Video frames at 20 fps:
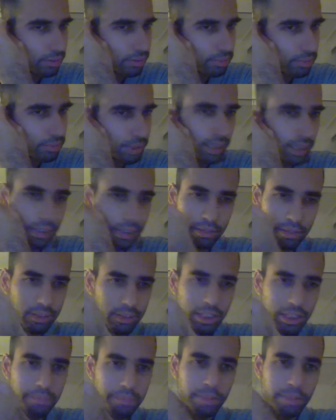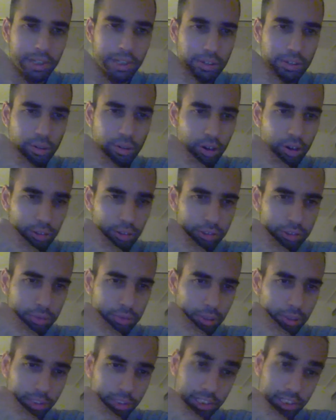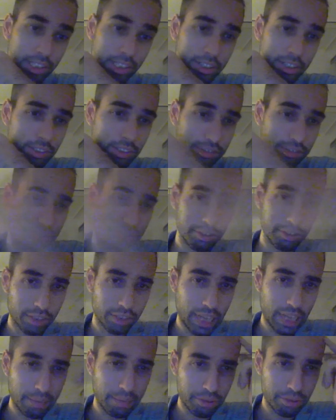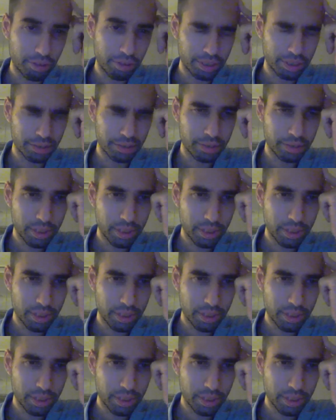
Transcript: Well, he played the wrong response. I think he just should capture it.